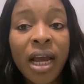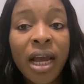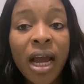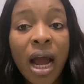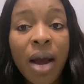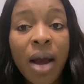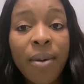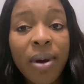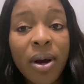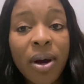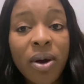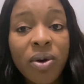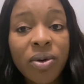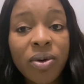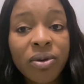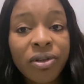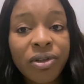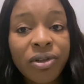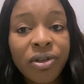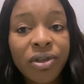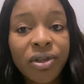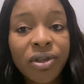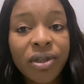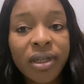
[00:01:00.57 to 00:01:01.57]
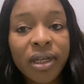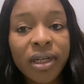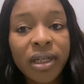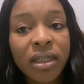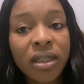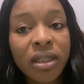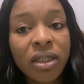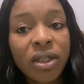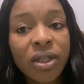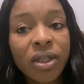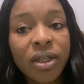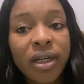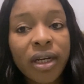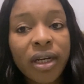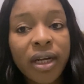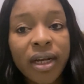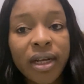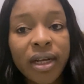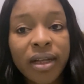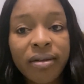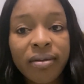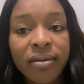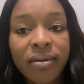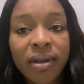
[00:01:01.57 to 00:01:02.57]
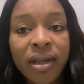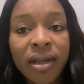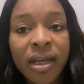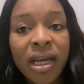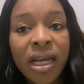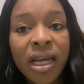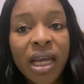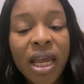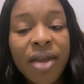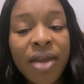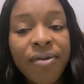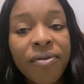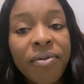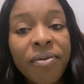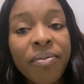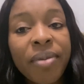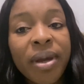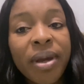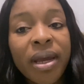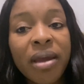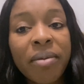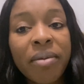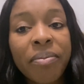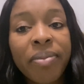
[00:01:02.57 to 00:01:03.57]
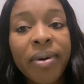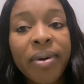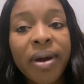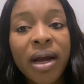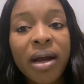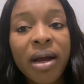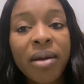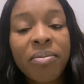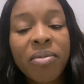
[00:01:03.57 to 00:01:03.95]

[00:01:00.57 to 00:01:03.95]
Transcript: our country, Nigerian, even make it back,